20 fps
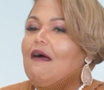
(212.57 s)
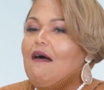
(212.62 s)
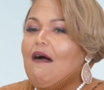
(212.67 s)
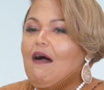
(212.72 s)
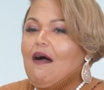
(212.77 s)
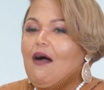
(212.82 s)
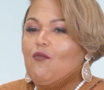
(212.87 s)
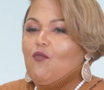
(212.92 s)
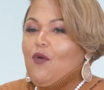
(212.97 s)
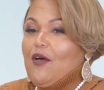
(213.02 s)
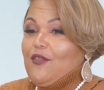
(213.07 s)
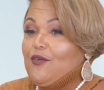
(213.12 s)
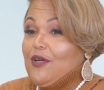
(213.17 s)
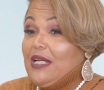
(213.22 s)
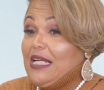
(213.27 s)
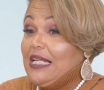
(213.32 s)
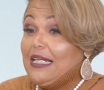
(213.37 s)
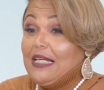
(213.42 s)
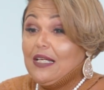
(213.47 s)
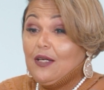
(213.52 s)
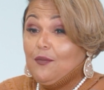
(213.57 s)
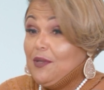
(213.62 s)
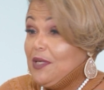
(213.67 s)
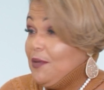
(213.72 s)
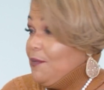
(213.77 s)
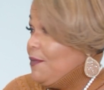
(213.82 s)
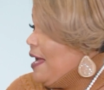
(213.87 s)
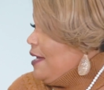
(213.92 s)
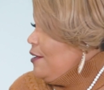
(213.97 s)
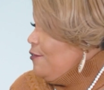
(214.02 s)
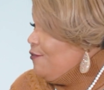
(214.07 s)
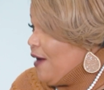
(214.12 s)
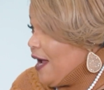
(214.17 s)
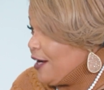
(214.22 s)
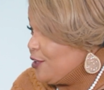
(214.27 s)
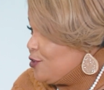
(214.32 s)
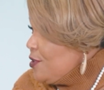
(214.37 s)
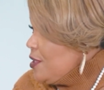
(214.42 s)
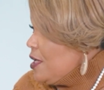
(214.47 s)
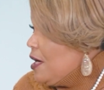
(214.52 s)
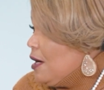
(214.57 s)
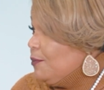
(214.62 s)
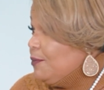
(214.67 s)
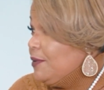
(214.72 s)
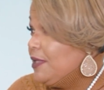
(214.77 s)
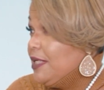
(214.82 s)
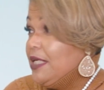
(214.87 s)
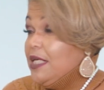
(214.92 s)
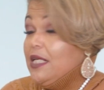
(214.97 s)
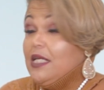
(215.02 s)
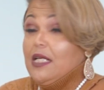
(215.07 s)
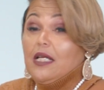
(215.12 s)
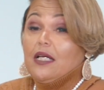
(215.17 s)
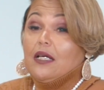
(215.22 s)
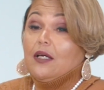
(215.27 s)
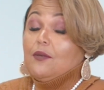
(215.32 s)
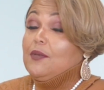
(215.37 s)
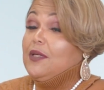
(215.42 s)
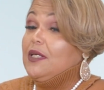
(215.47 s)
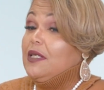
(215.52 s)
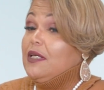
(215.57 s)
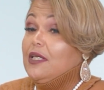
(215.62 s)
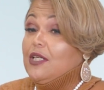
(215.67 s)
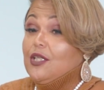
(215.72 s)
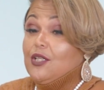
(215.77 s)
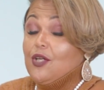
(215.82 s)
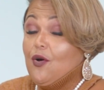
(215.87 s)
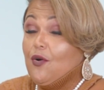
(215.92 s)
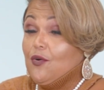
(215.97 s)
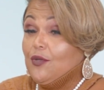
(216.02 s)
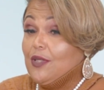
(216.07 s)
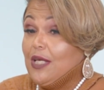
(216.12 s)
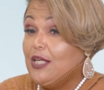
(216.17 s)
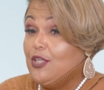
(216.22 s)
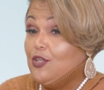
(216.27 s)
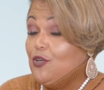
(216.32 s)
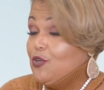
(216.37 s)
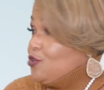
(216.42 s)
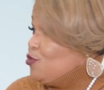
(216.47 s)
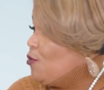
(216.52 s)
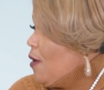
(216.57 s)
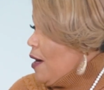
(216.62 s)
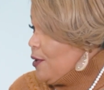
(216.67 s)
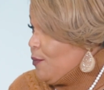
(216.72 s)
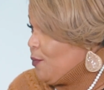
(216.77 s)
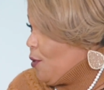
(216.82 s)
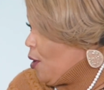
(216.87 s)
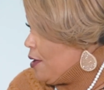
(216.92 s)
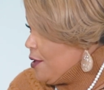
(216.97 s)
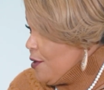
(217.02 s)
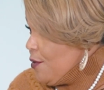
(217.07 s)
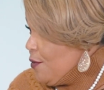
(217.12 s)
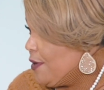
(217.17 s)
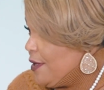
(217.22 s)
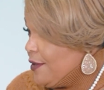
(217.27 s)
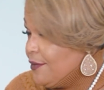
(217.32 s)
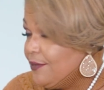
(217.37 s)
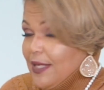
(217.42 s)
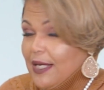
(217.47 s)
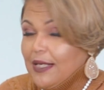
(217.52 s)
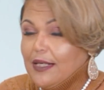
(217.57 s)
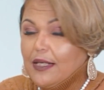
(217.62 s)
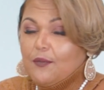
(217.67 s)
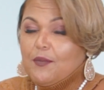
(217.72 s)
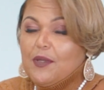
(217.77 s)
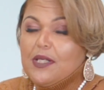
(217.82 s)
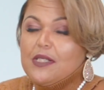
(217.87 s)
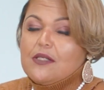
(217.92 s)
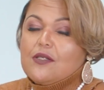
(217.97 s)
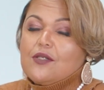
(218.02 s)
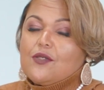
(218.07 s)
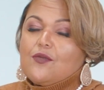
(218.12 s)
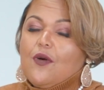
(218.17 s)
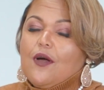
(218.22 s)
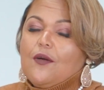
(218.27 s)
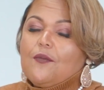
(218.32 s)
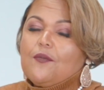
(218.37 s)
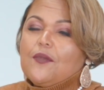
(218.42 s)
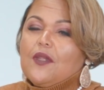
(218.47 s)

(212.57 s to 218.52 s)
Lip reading: And it could be a manufacturing company, it could be, that you're trying to partner with and get business with.